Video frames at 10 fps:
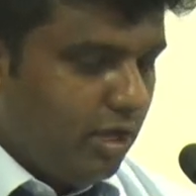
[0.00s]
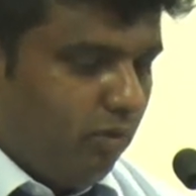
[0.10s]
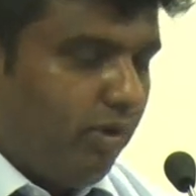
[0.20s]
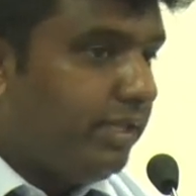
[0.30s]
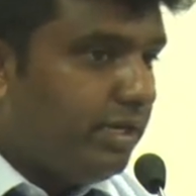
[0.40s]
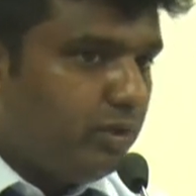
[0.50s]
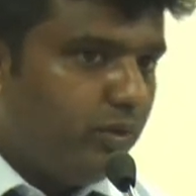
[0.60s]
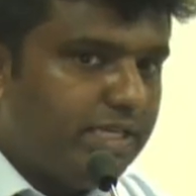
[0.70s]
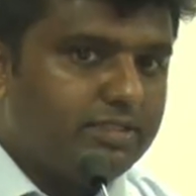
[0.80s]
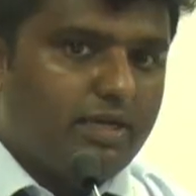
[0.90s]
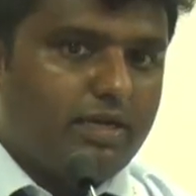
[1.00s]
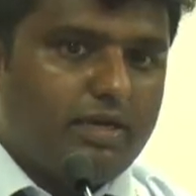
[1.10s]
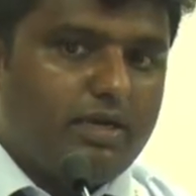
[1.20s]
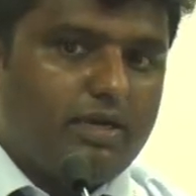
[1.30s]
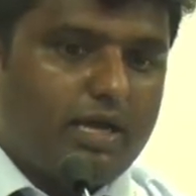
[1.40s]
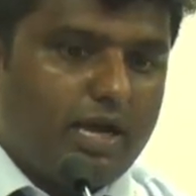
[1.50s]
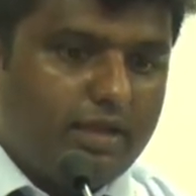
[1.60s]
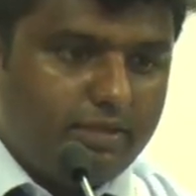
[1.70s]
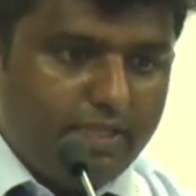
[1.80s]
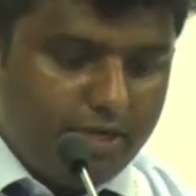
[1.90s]
What they do is
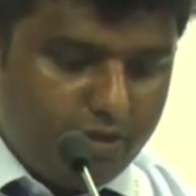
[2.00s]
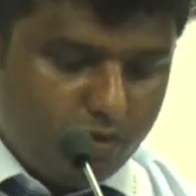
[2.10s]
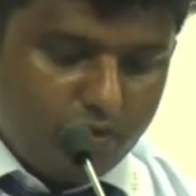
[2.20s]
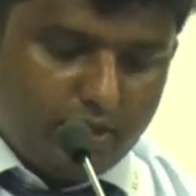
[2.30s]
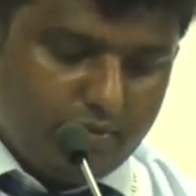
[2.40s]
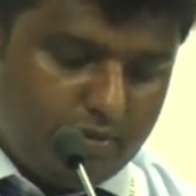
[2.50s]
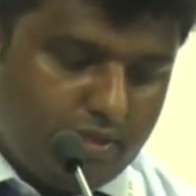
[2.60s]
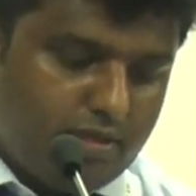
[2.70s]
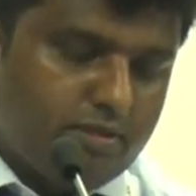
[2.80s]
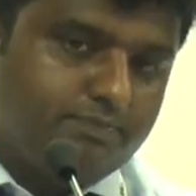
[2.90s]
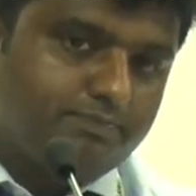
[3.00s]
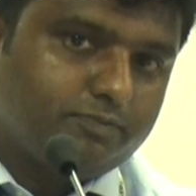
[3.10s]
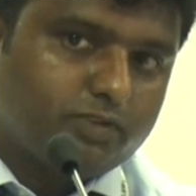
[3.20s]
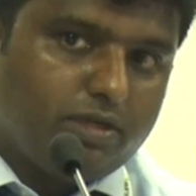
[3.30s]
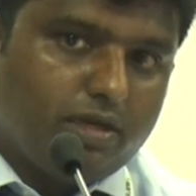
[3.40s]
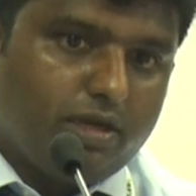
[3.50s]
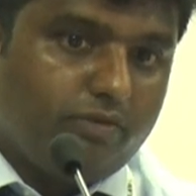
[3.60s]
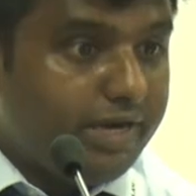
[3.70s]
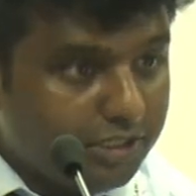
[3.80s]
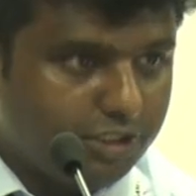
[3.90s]
they do. A
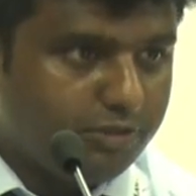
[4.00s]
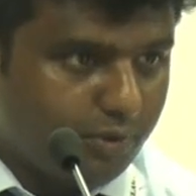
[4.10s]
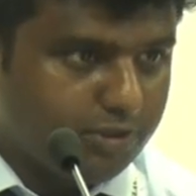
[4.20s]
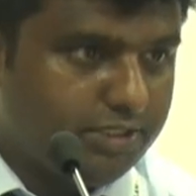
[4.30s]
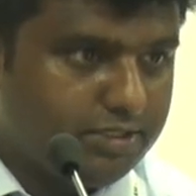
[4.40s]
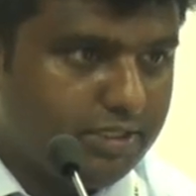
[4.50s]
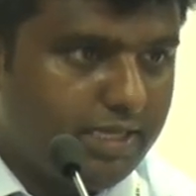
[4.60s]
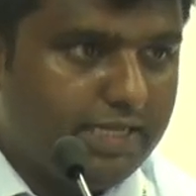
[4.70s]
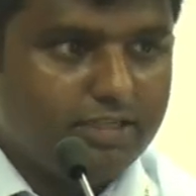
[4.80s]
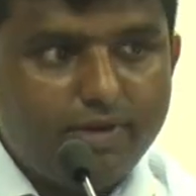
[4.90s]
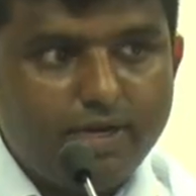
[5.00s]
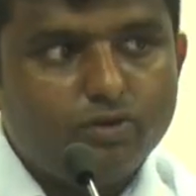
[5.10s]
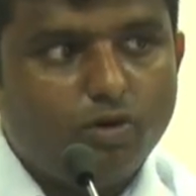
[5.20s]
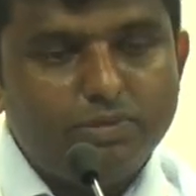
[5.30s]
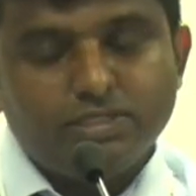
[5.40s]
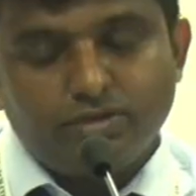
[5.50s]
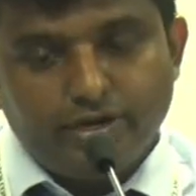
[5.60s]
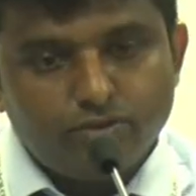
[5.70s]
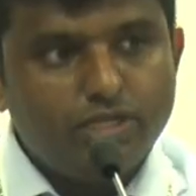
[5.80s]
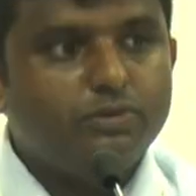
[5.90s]
reduction process. Hexavalent mm-hmm. chromium is
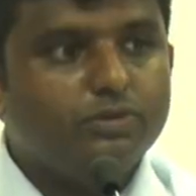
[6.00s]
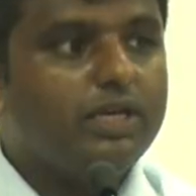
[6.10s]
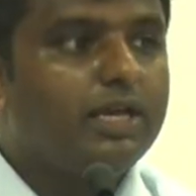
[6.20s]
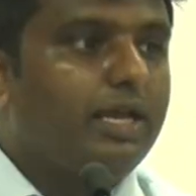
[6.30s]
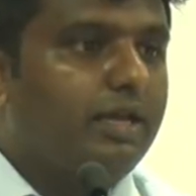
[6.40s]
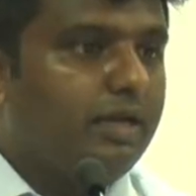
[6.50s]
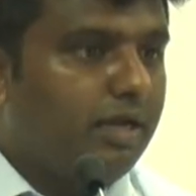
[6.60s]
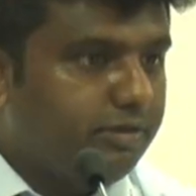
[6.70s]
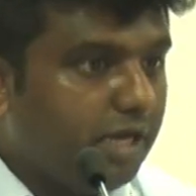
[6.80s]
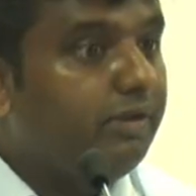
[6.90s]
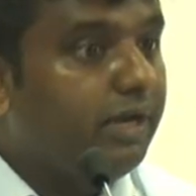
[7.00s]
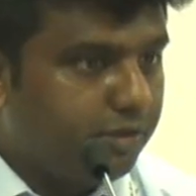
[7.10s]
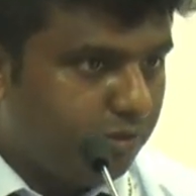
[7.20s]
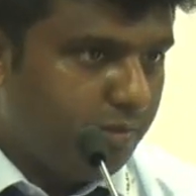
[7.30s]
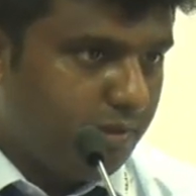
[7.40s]
reduced into the trivalent chromium.